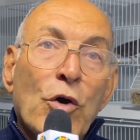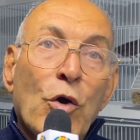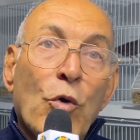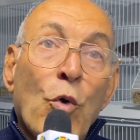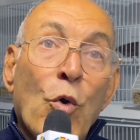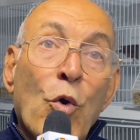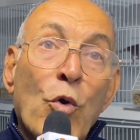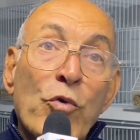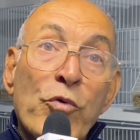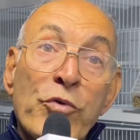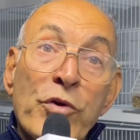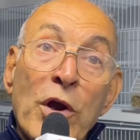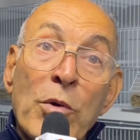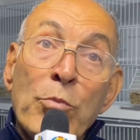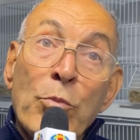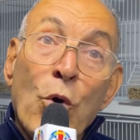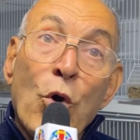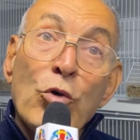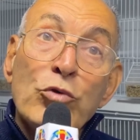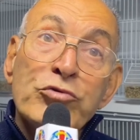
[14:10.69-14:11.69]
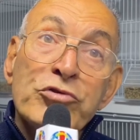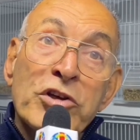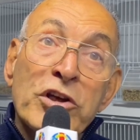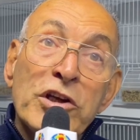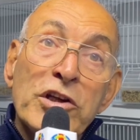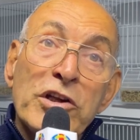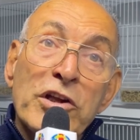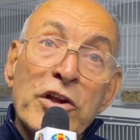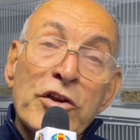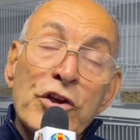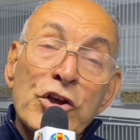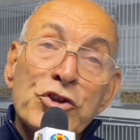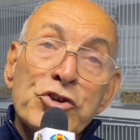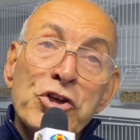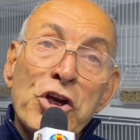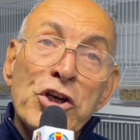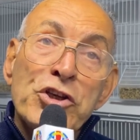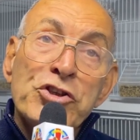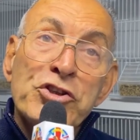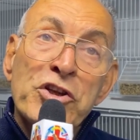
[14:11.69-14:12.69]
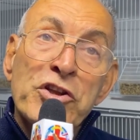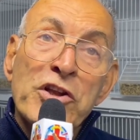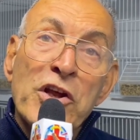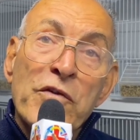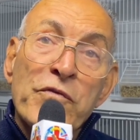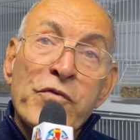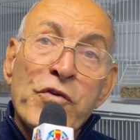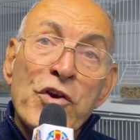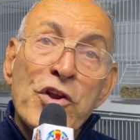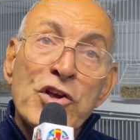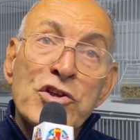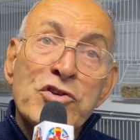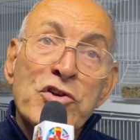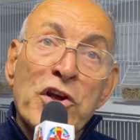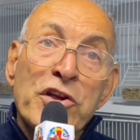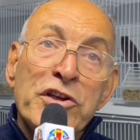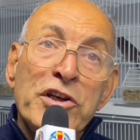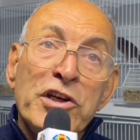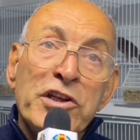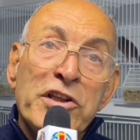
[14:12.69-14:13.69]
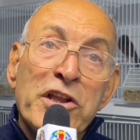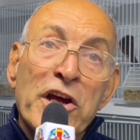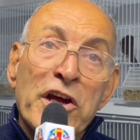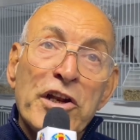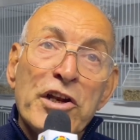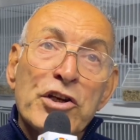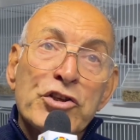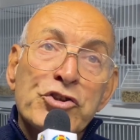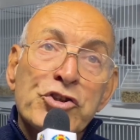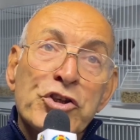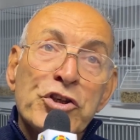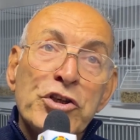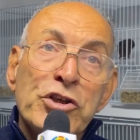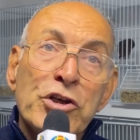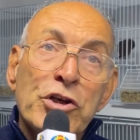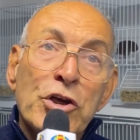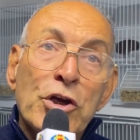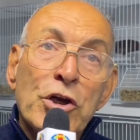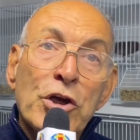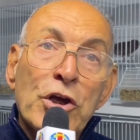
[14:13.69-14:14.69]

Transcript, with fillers: or they're molting and they're changing their feathers, they need energy.